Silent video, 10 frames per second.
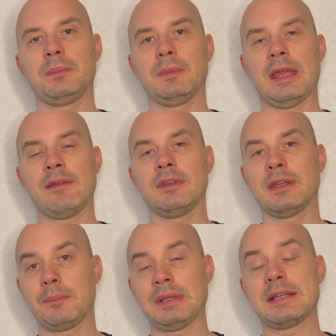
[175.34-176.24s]
having
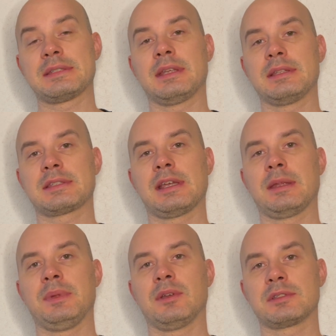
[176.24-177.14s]
a plastic
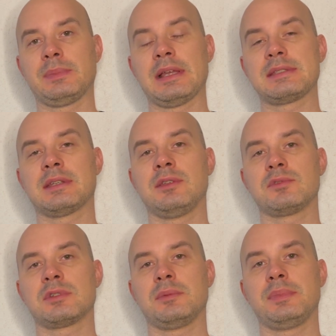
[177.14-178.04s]
inside, because plastic
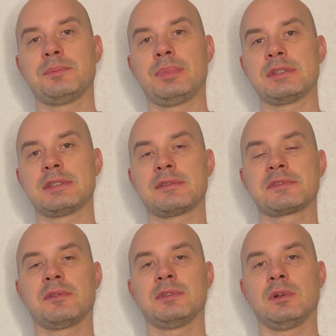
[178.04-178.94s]
usually preserves
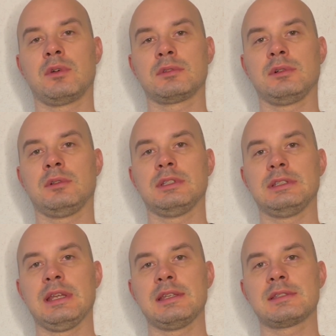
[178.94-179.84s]
all the
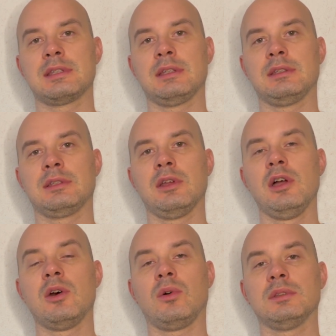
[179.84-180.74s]
taste and
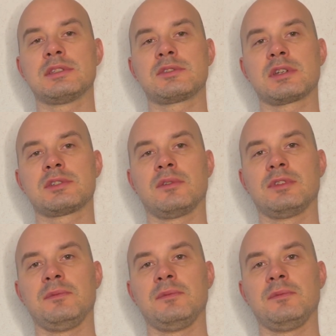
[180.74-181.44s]
all the structure of the